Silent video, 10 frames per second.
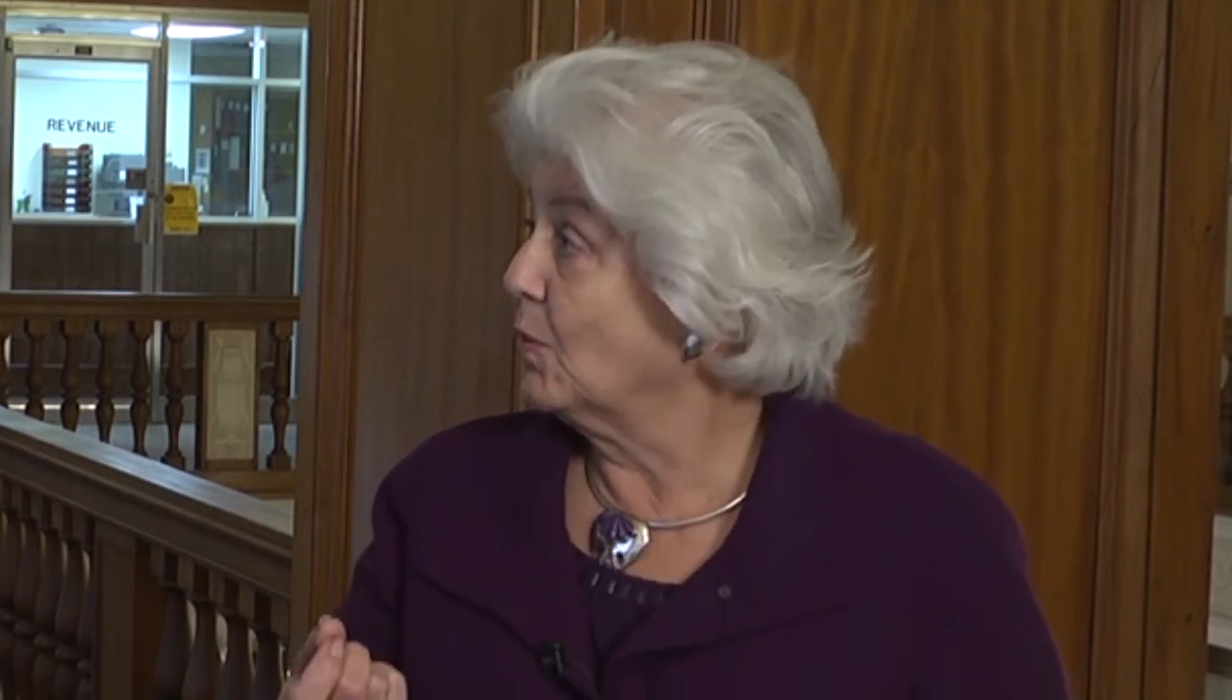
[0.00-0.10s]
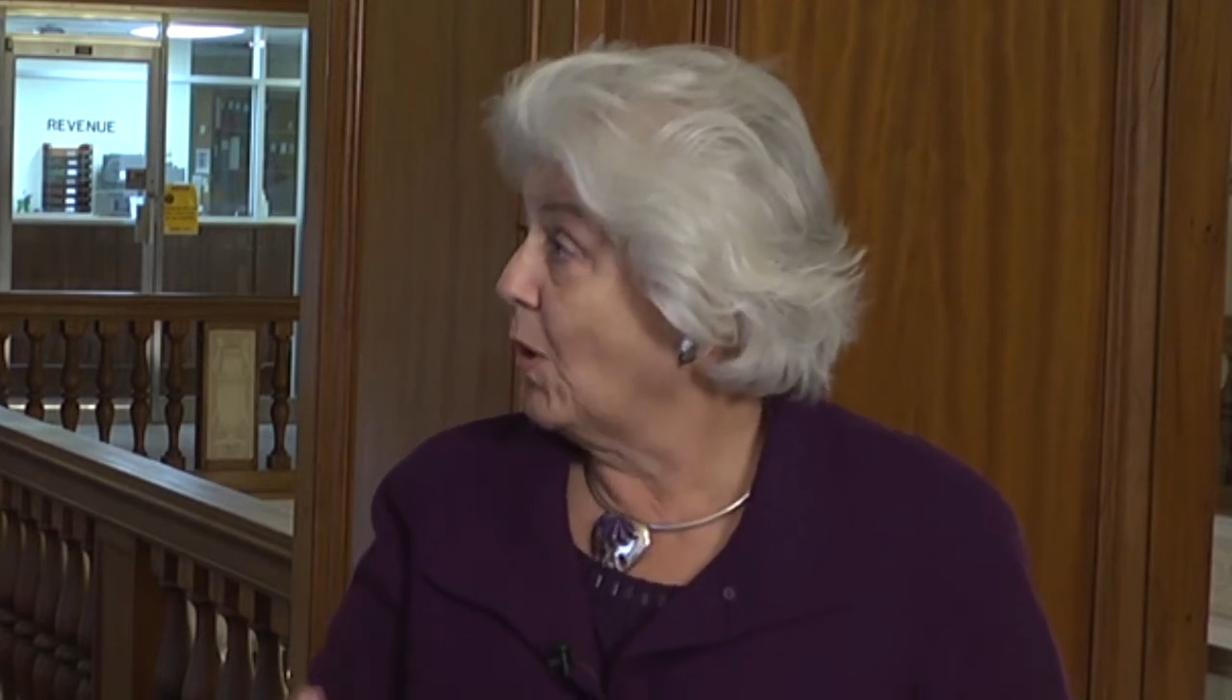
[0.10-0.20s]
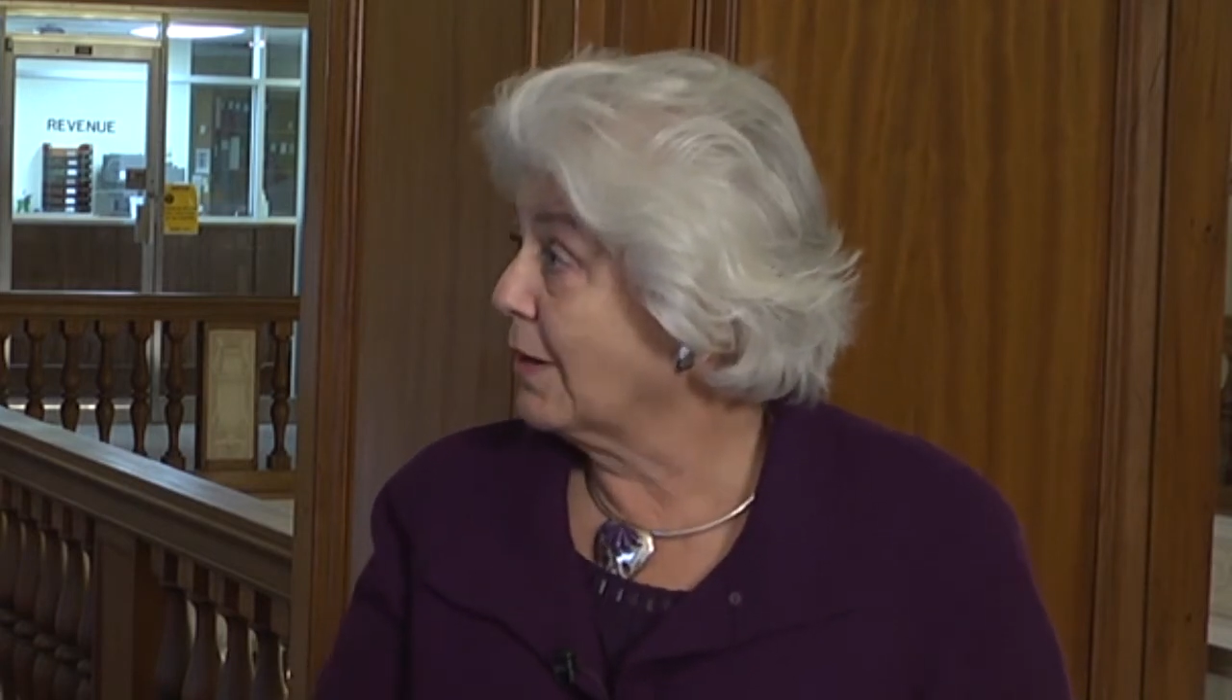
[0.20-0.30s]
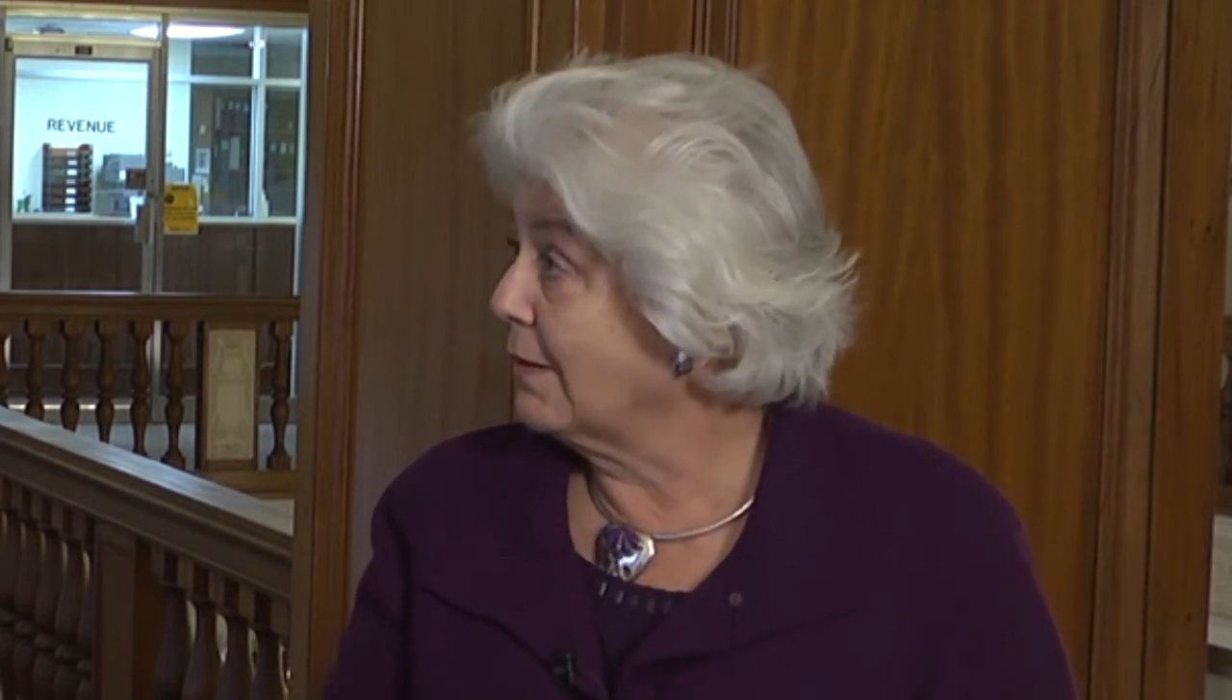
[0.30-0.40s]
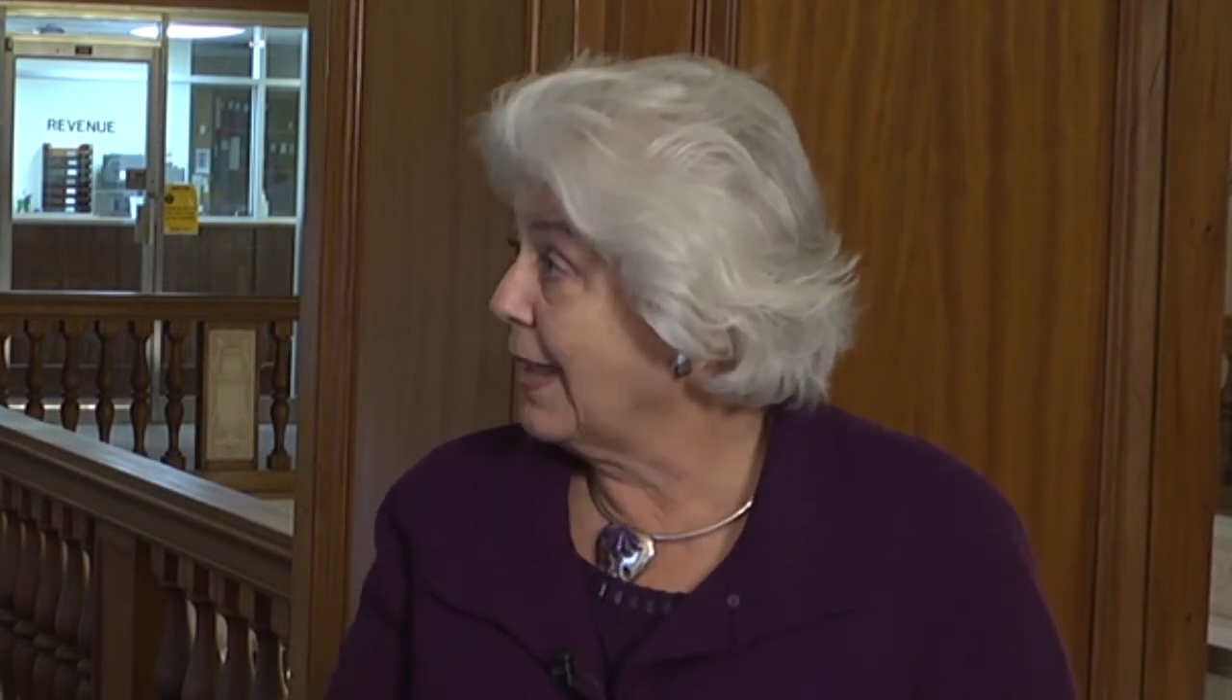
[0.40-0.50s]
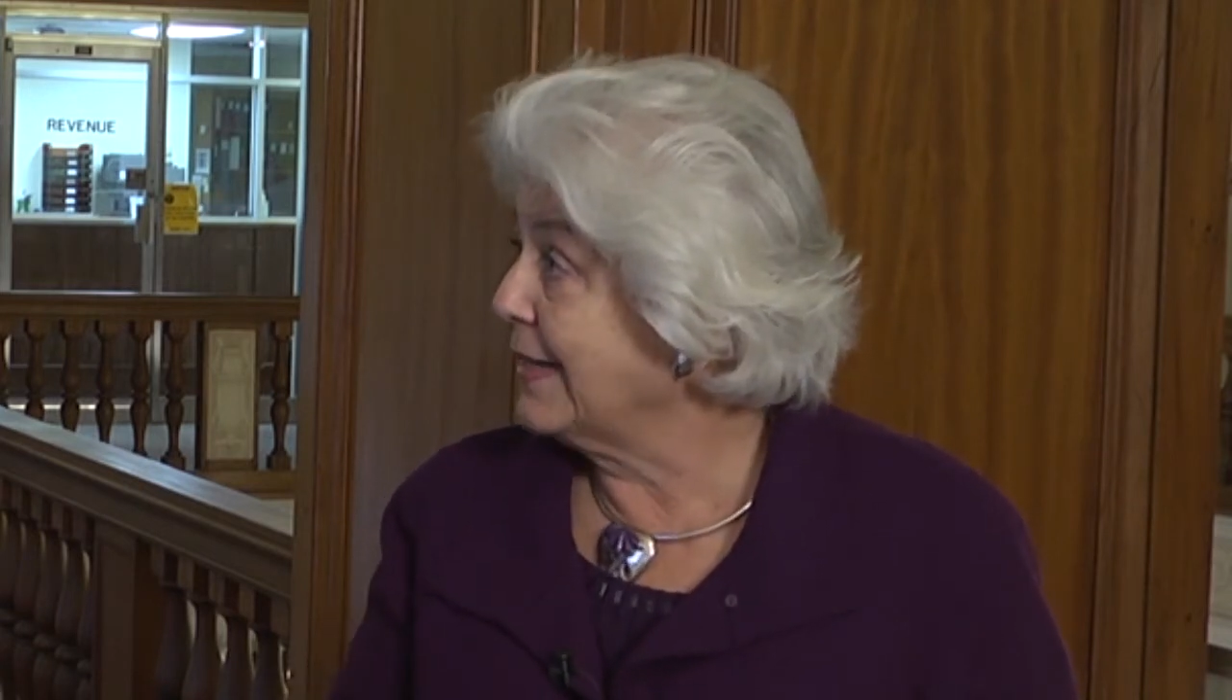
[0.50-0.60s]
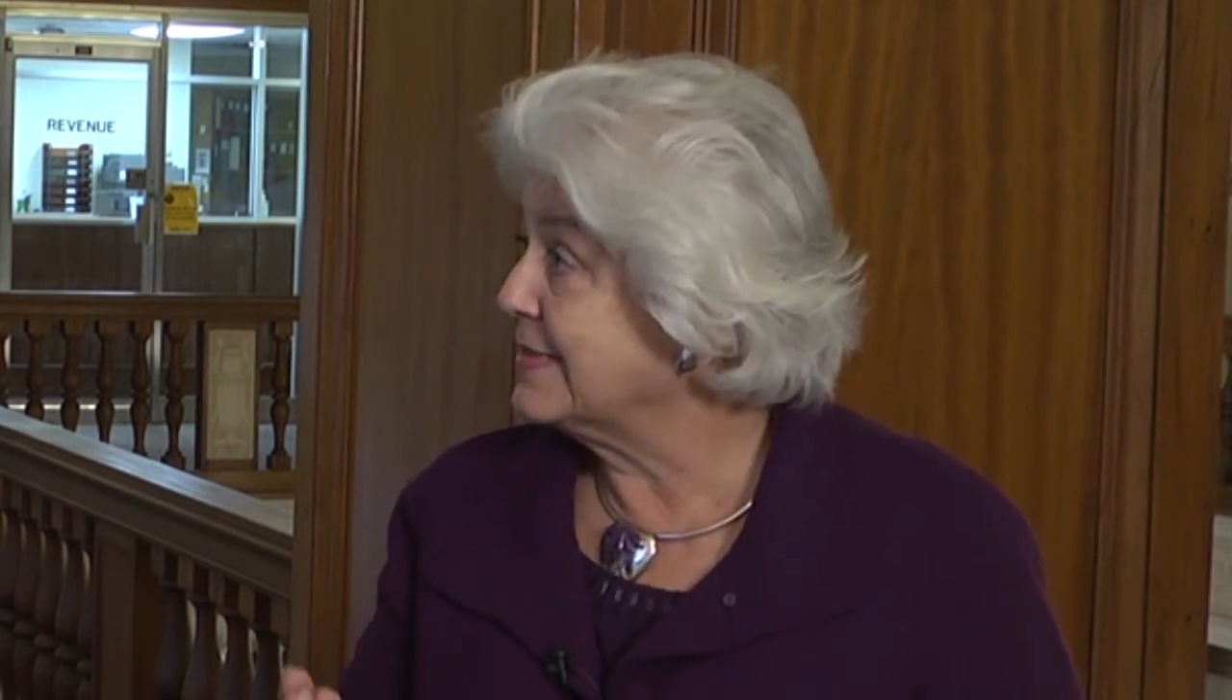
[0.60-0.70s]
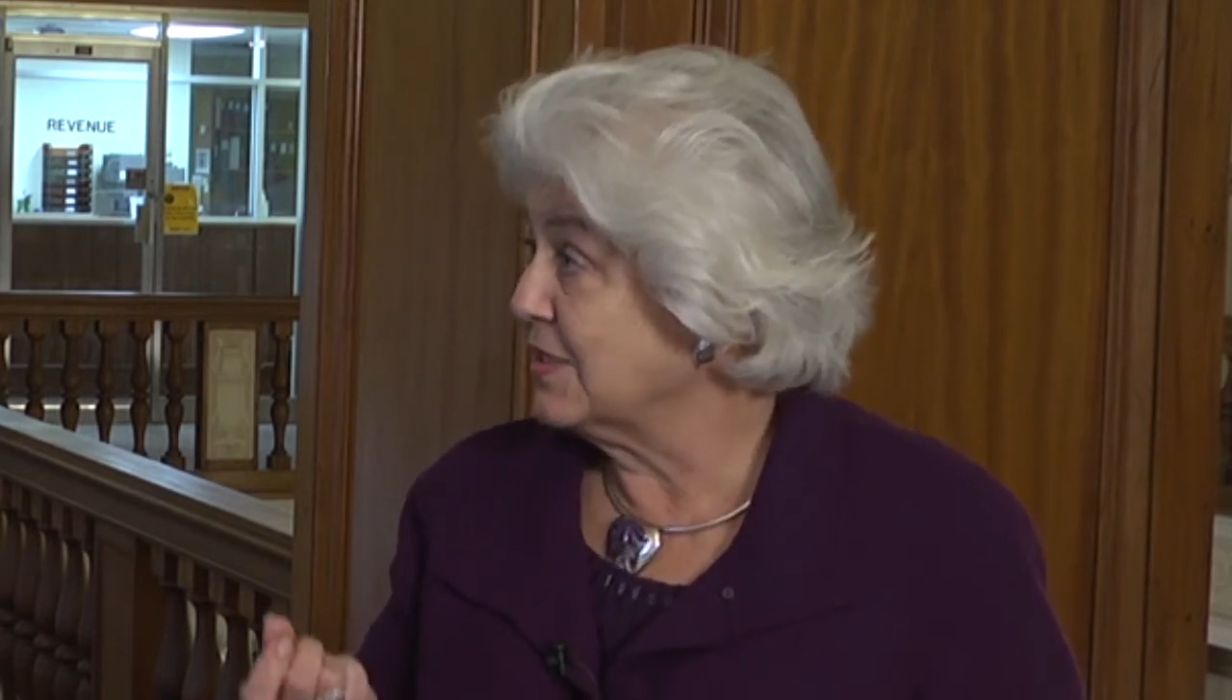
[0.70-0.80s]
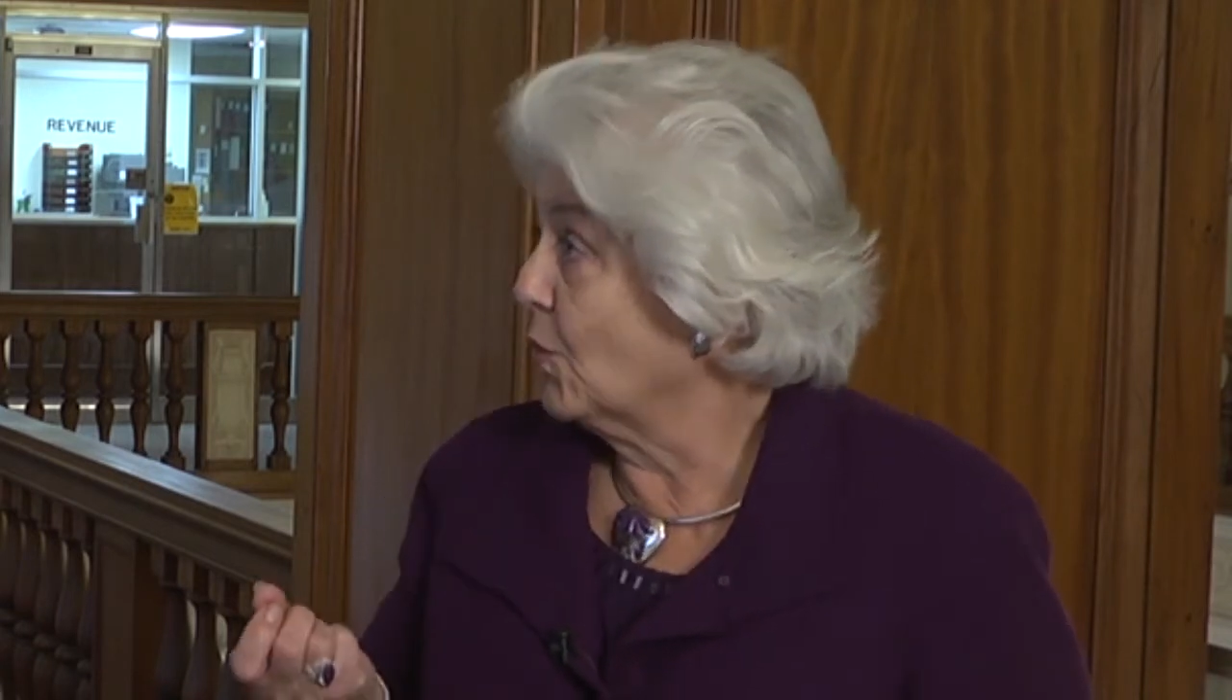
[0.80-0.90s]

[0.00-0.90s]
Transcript: the water lines?